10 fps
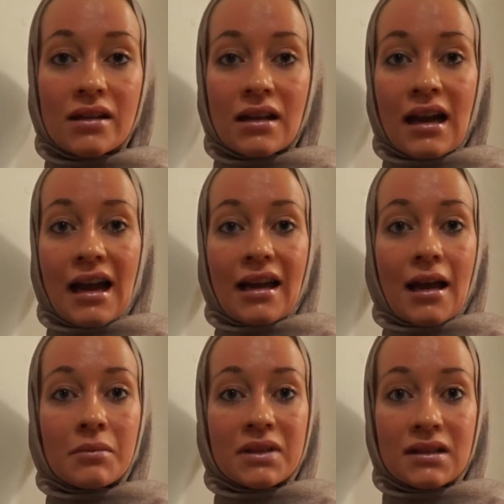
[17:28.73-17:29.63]
and like
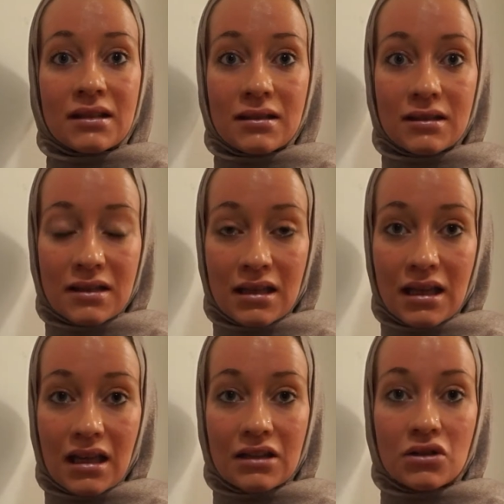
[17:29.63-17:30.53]

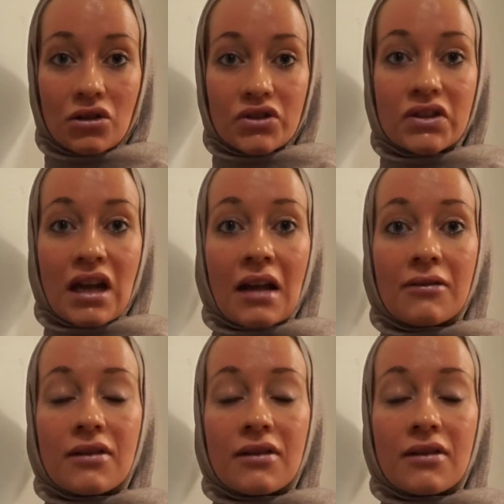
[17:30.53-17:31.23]
capacity in yourself.